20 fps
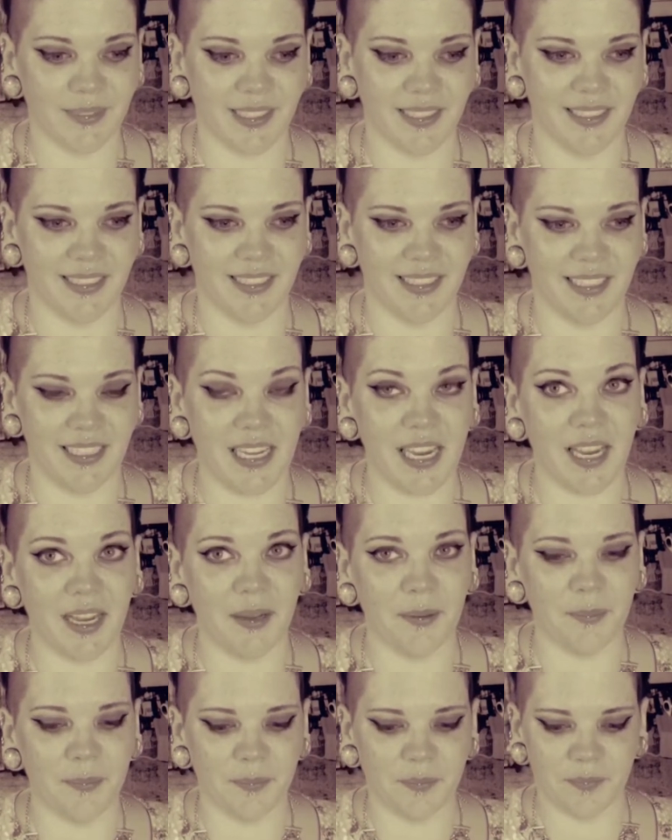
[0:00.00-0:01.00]
Yeah.
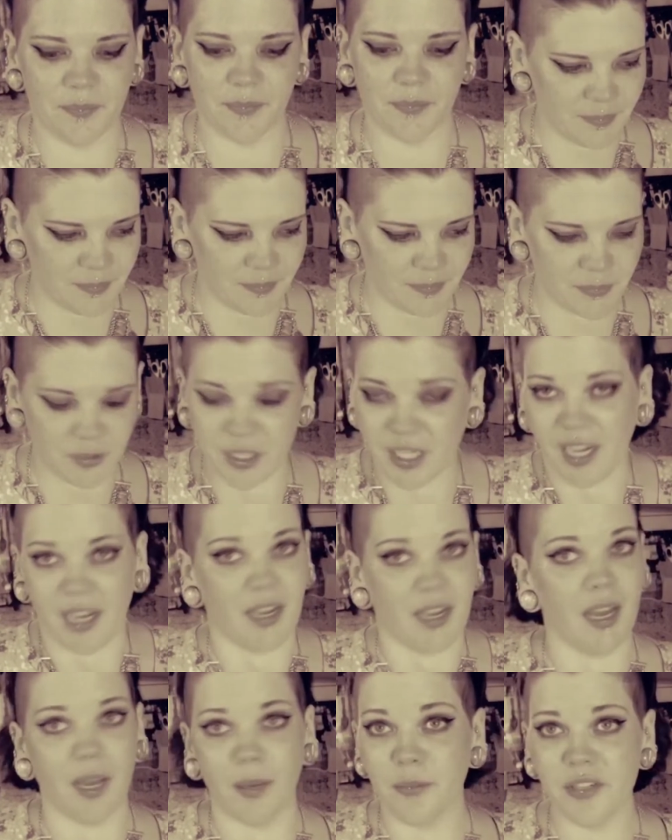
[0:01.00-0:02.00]
So yeah,
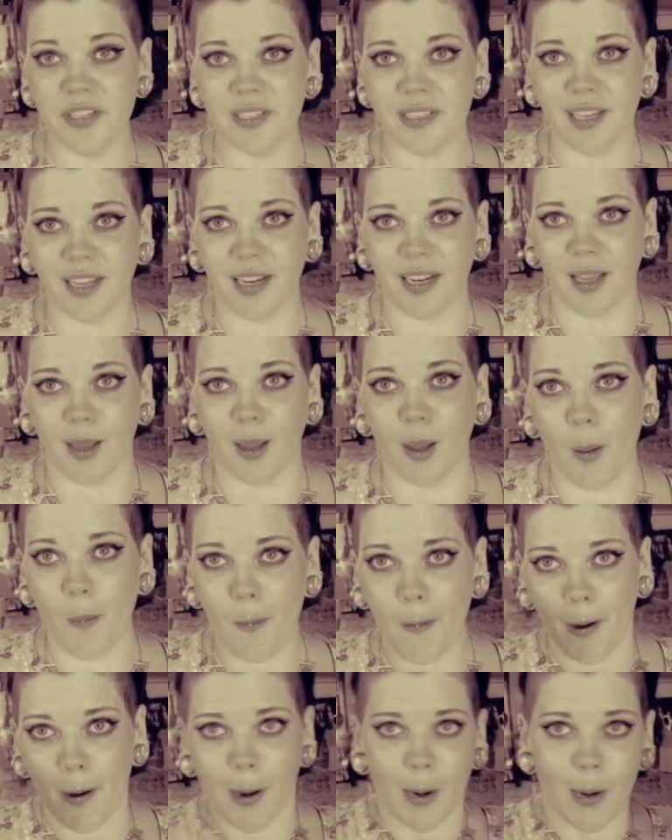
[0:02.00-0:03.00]
I'm just gonna
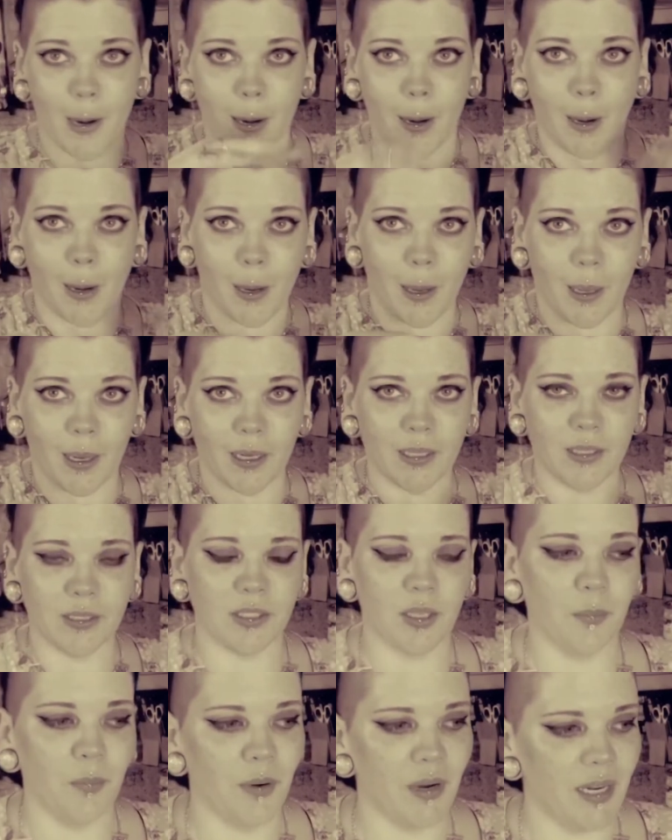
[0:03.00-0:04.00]

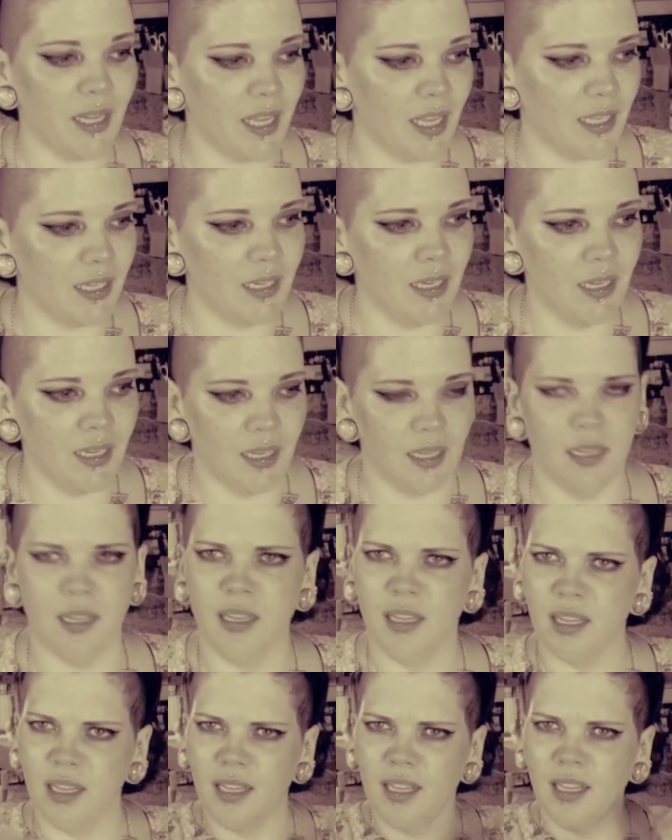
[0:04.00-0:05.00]
jump right in.
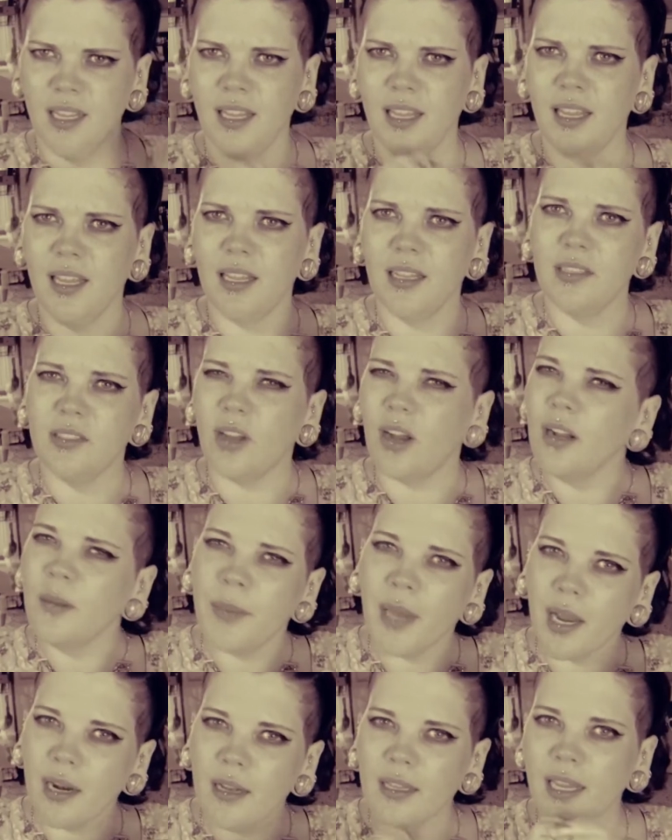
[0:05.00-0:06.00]
Dog
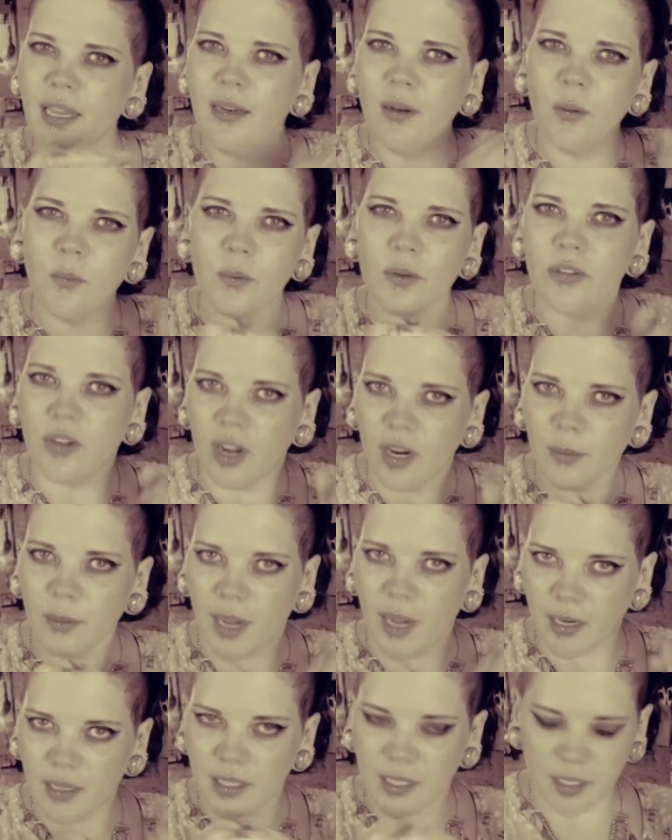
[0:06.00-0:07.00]
paddle in? We're dog
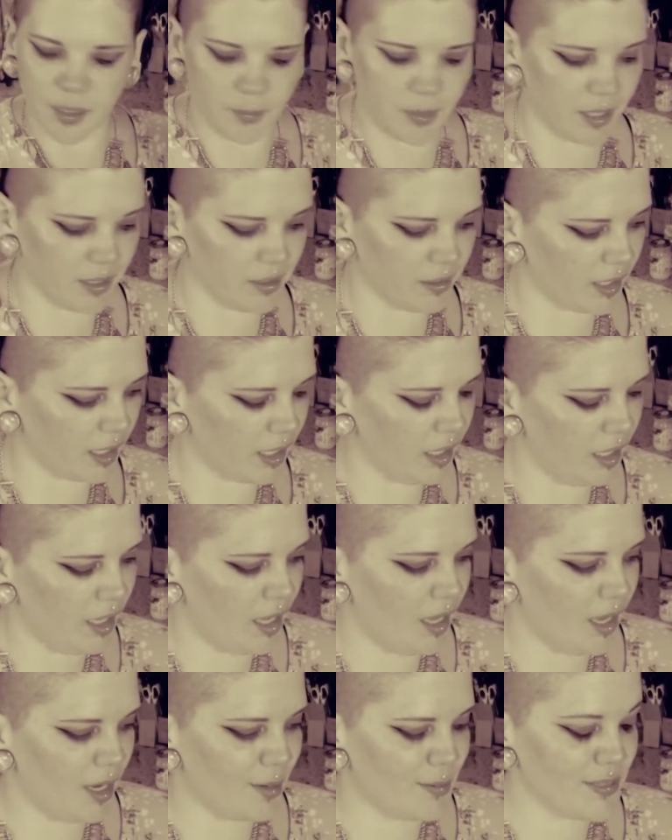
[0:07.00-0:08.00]
paddling apparently.
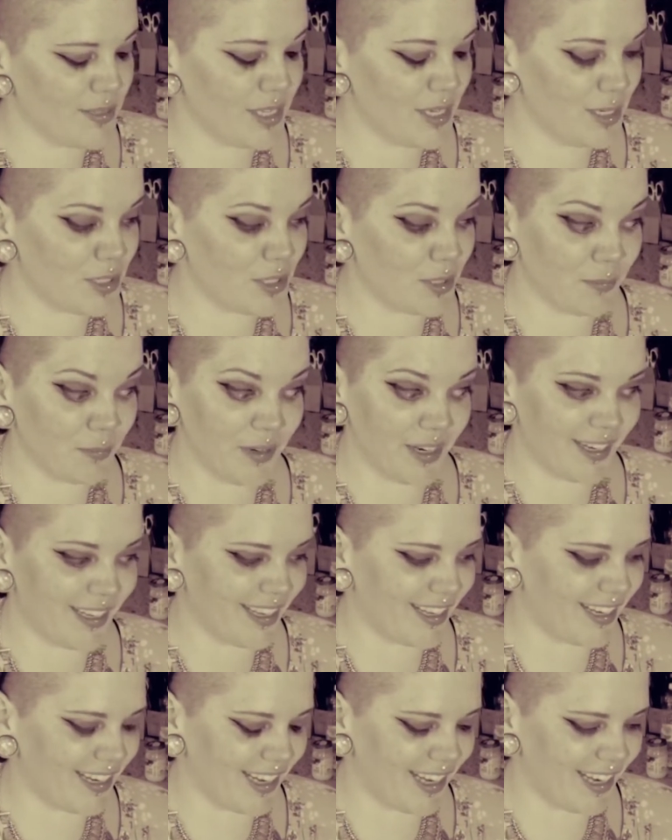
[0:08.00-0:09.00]
I'm just gonna jump right
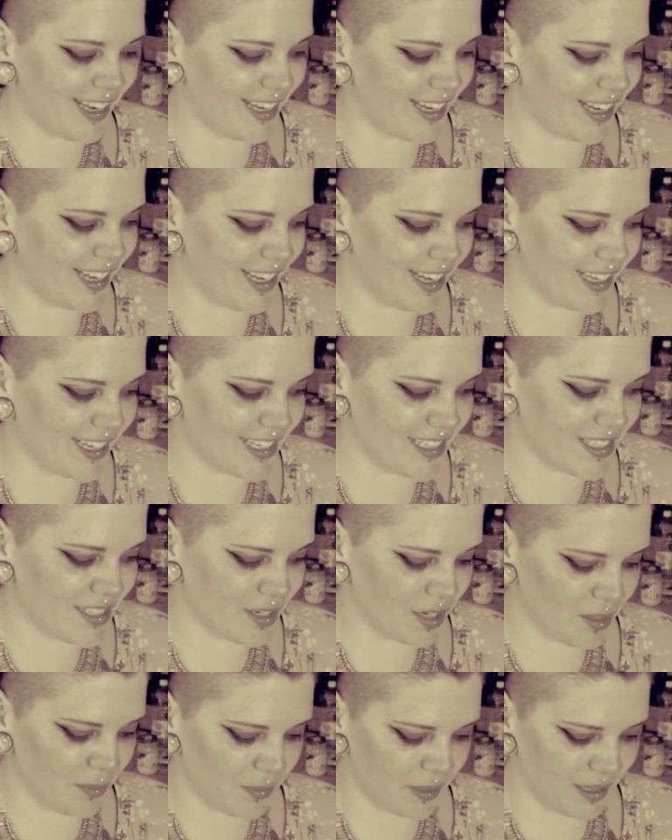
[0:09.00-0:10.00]
in and get
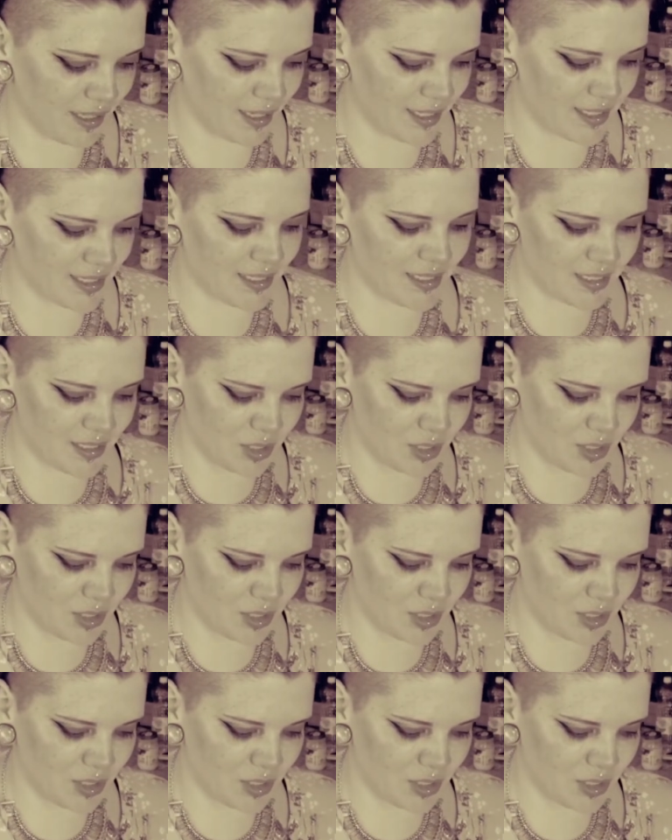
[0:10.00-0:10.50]
started with this.